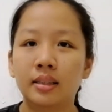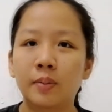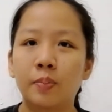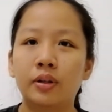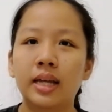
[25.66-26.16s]
The
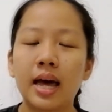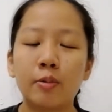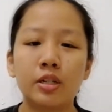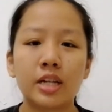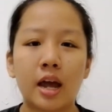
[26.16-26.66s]
product
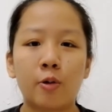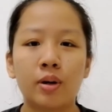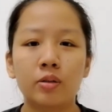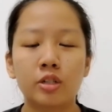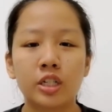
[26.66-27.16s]
which I
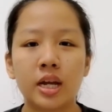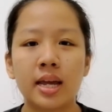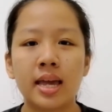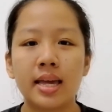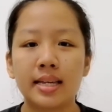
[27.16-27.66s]
want to share
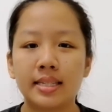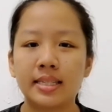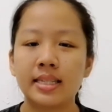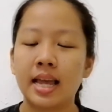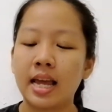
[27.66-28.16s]
is
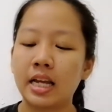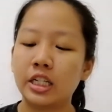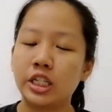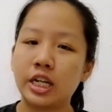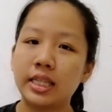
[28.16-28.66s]

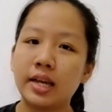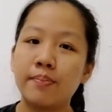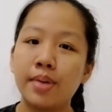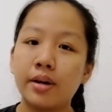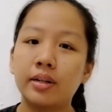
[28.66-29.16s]
Gentle
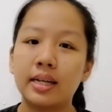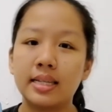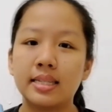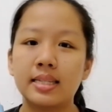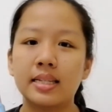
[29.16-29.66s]
Milk
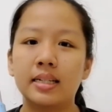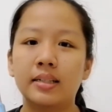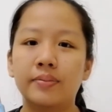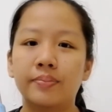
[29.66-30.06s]
Cleanser.